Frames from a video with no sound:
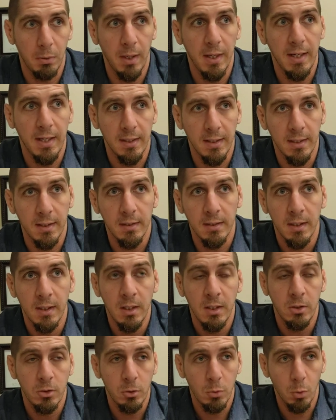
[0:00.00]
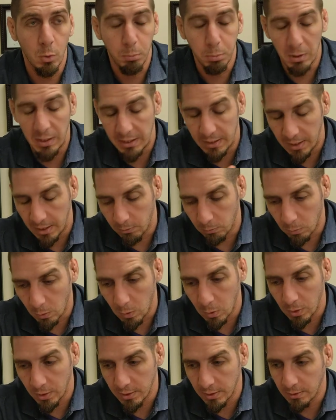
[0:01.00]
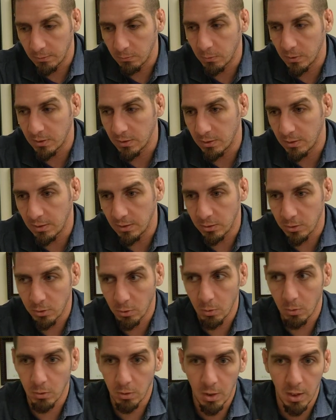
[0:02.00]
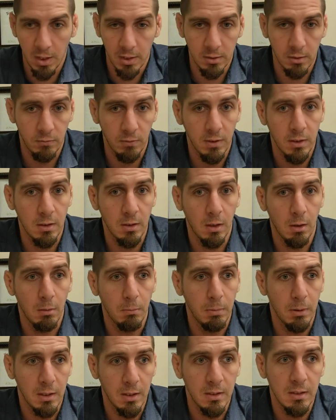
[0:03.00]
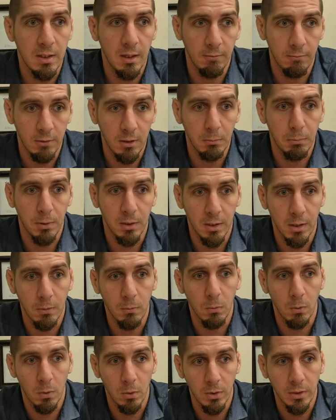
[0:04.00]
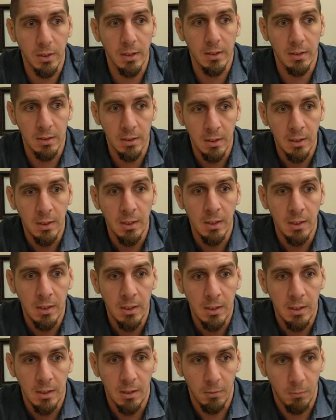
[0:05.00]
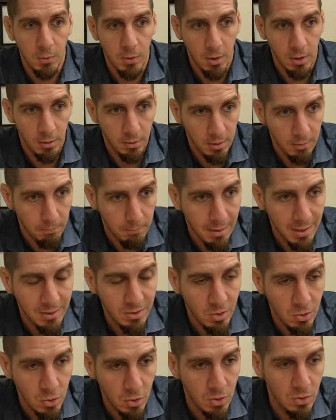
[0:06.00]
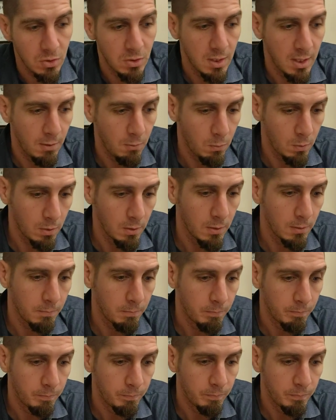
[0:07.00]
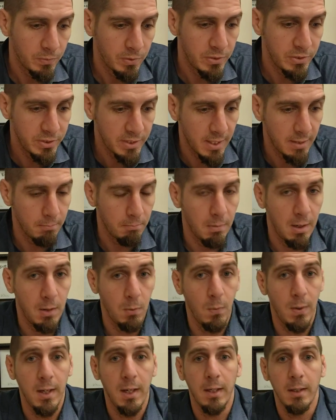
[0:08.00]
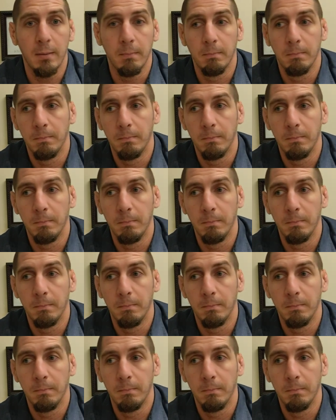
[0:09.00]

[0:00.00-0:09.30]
play in it? School played a role in it. Was it the sole cause of it? No, but it definitely played a role in it. With all the messages that were sent my way,